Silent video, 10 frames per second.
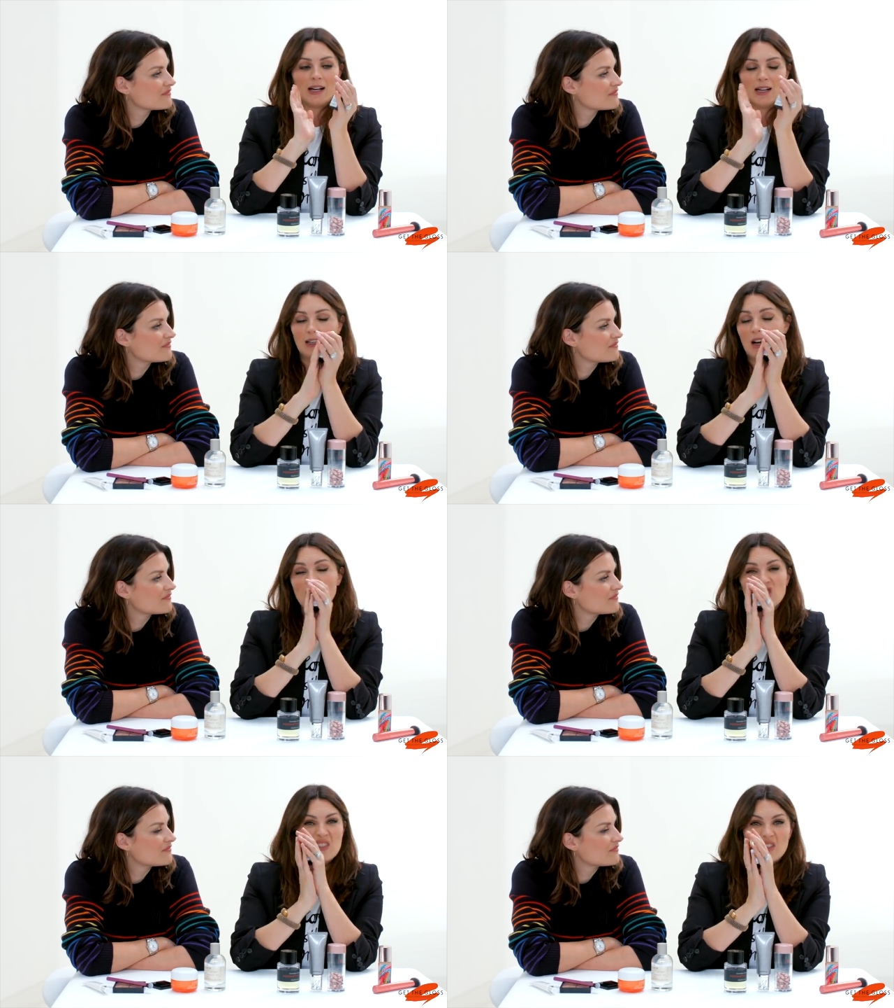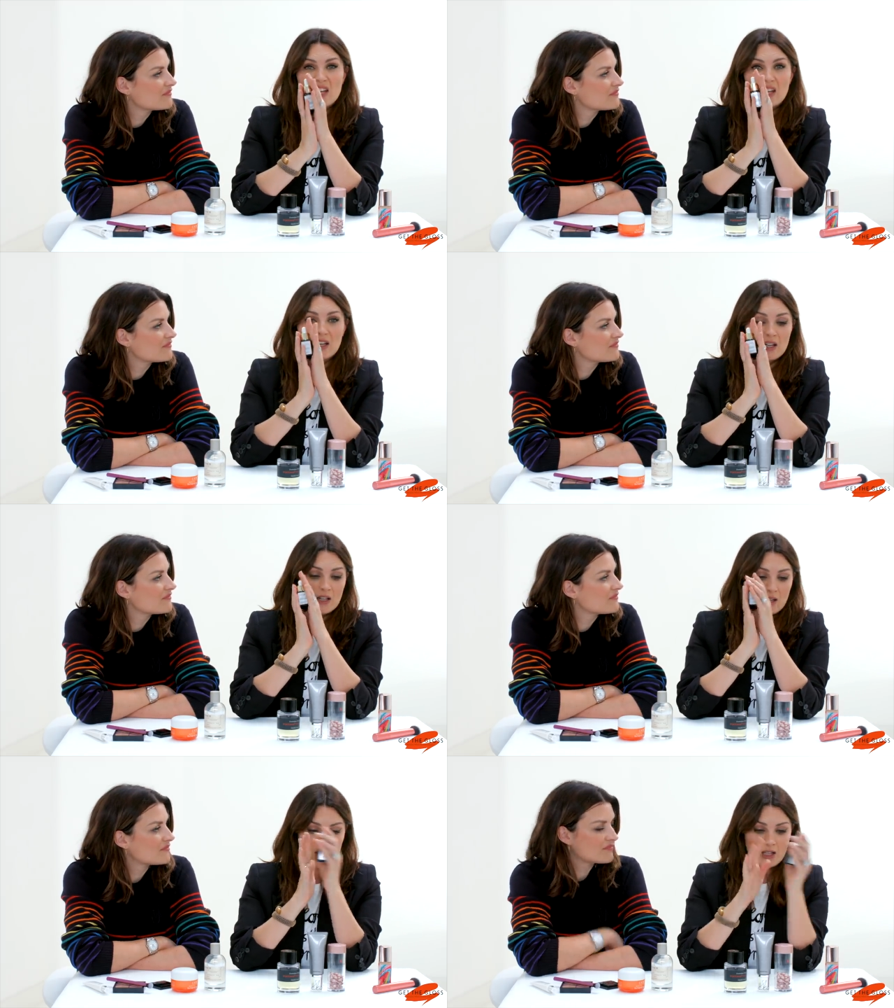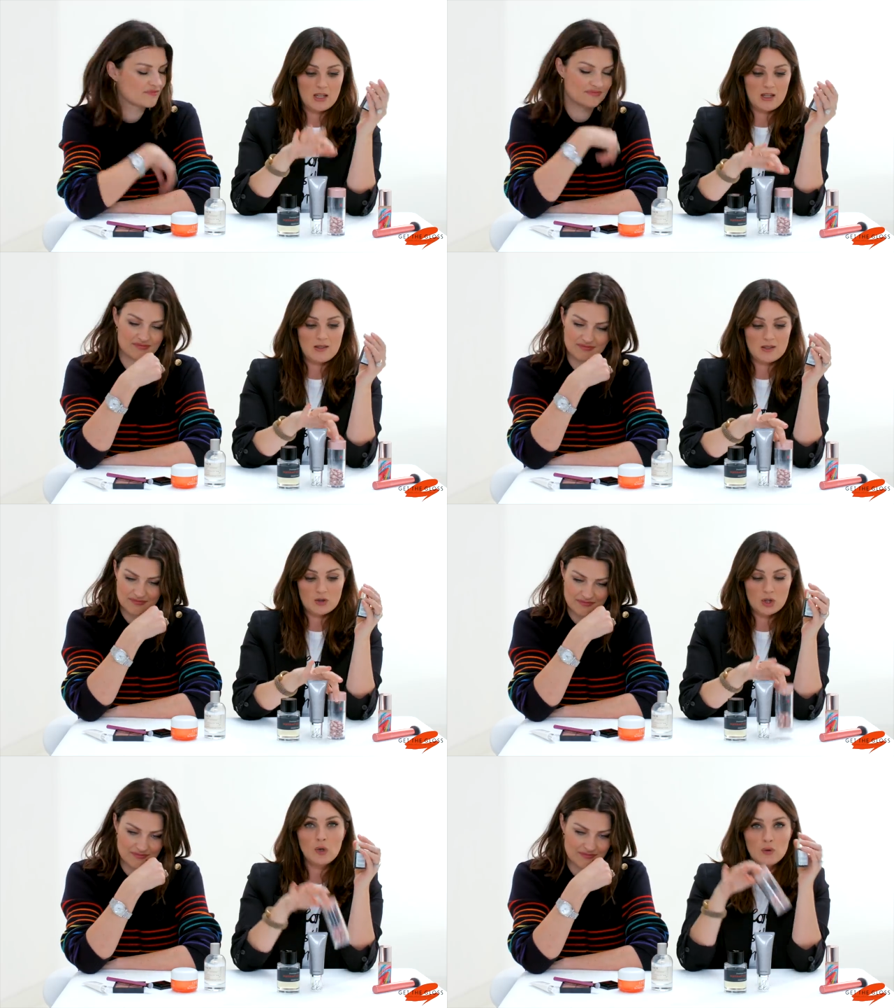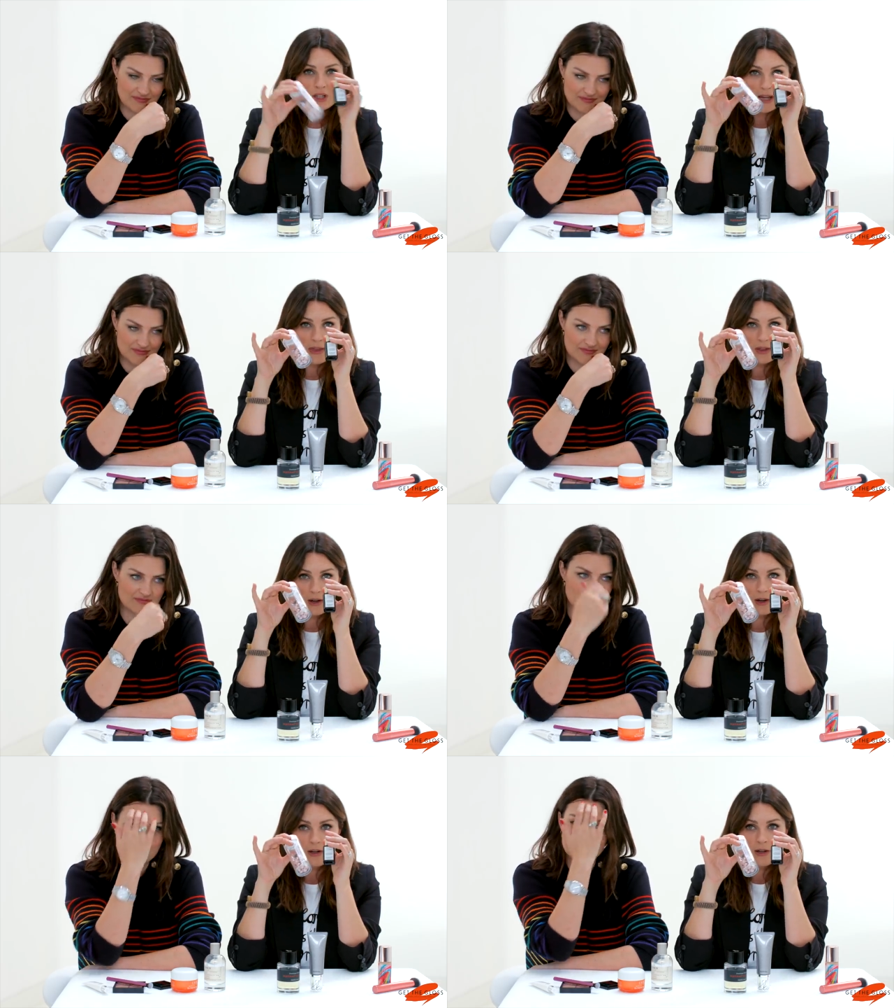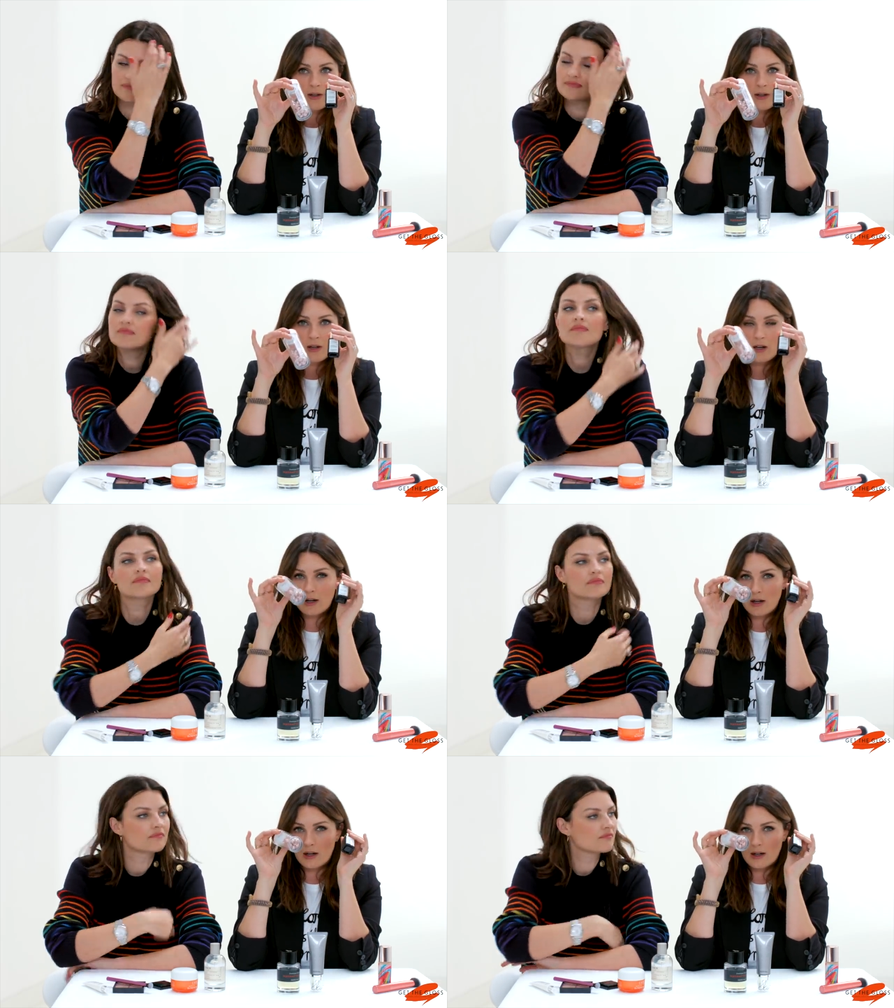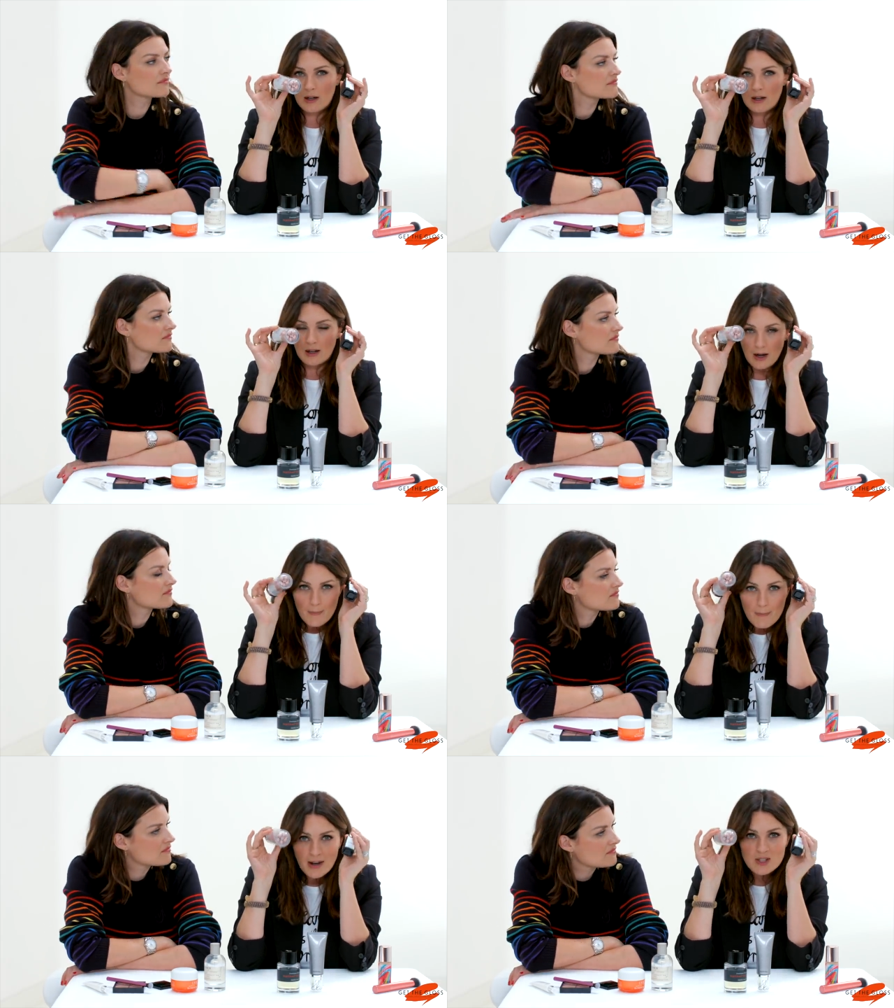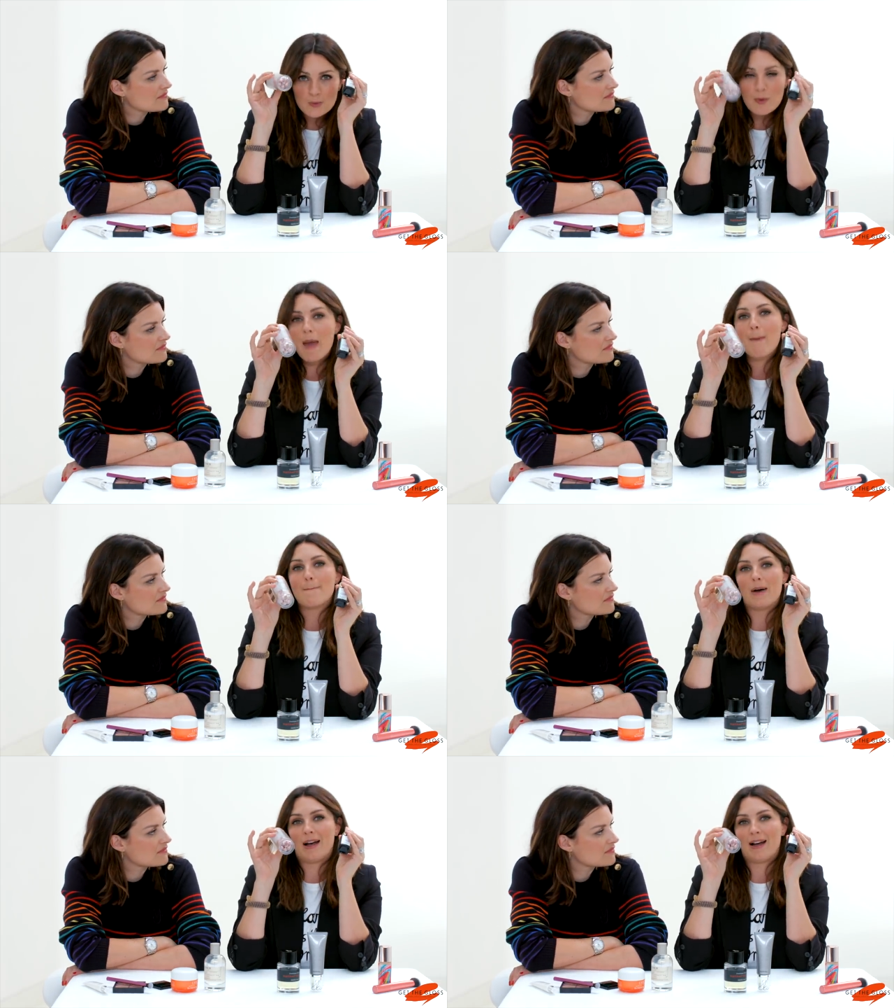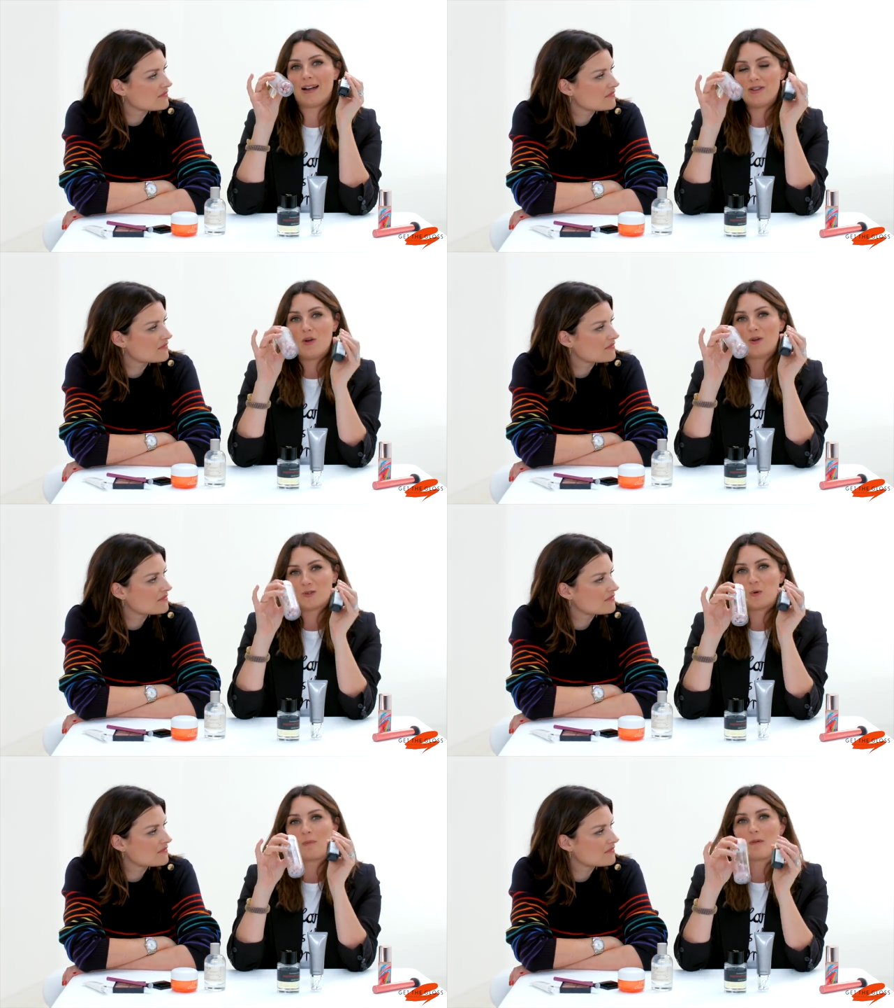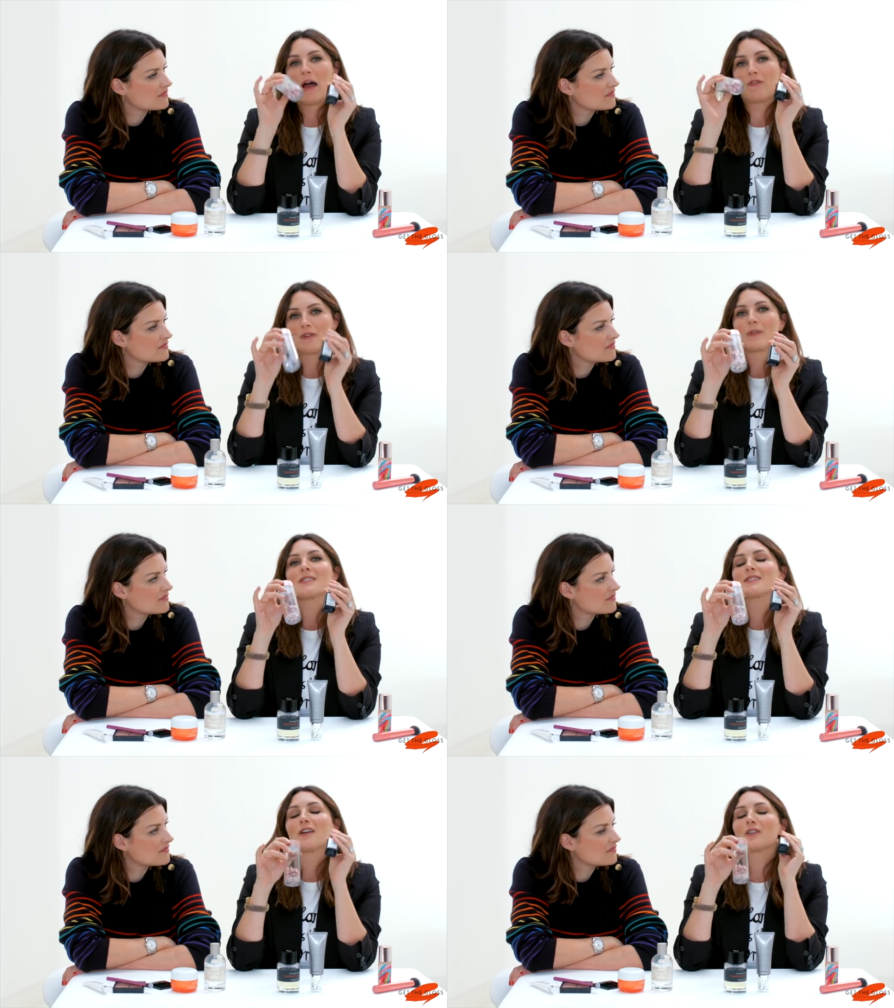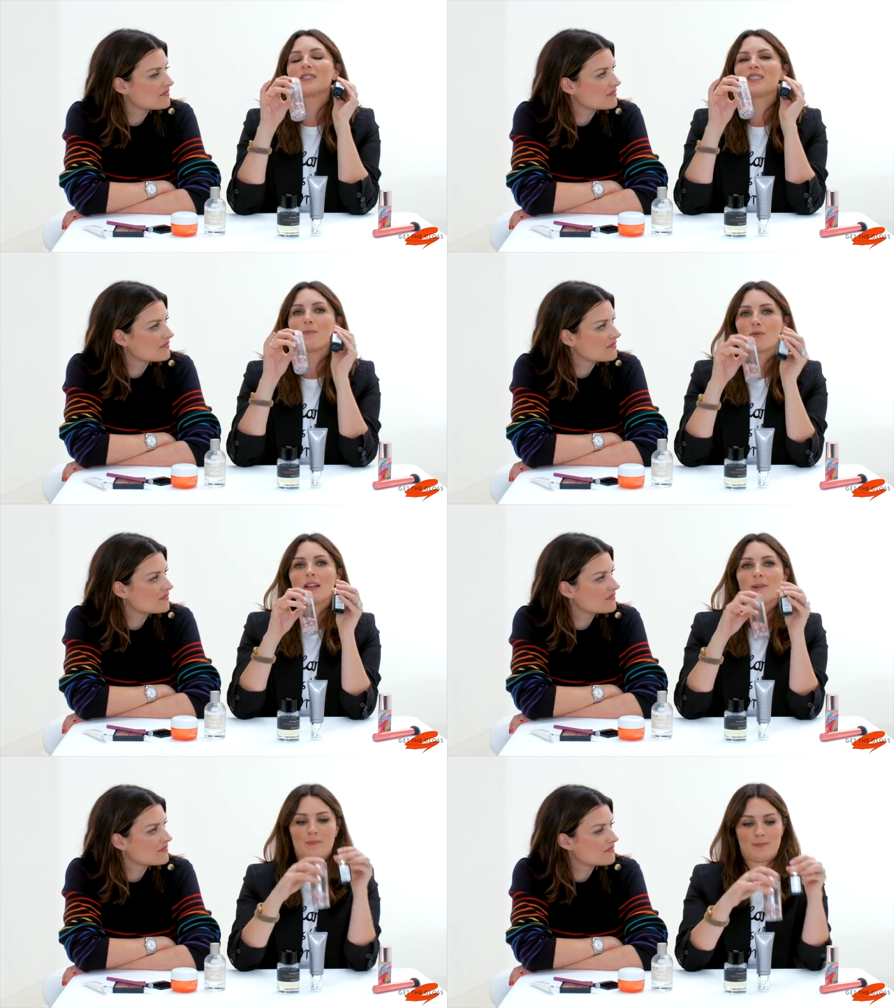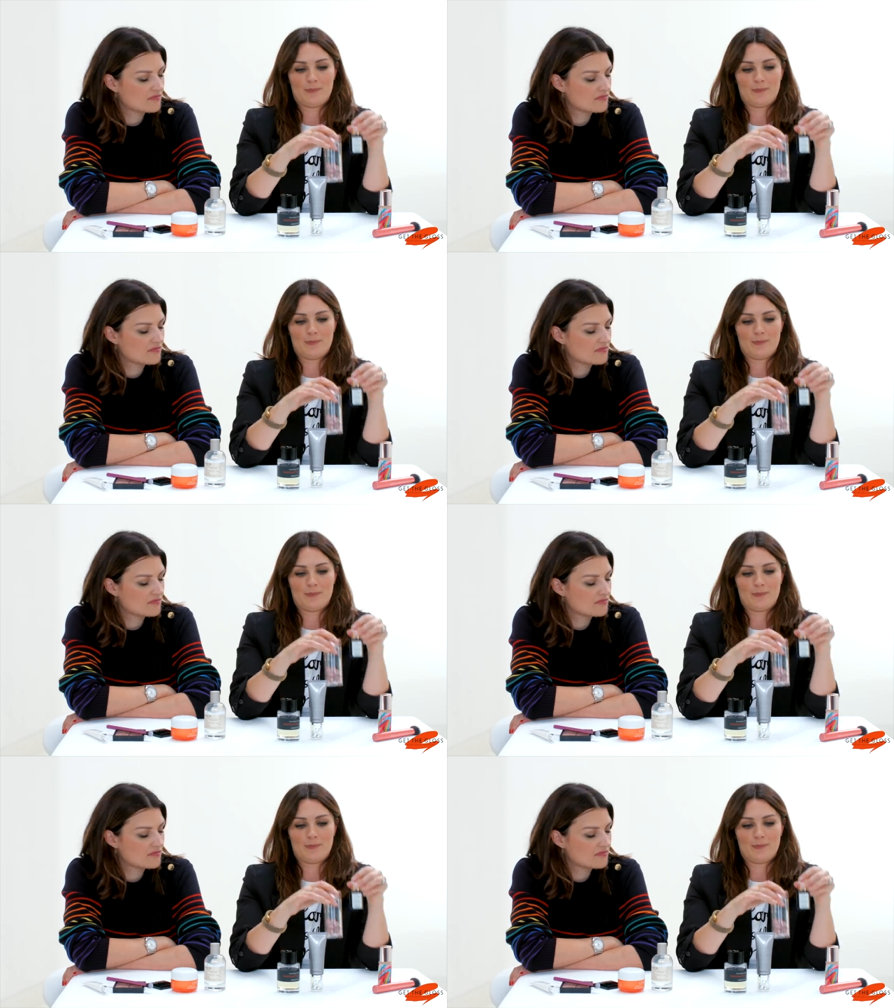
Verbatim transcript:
Speaker 1: And I just think these two together, I must remember and not swap them out for other stuff because they're brilliant.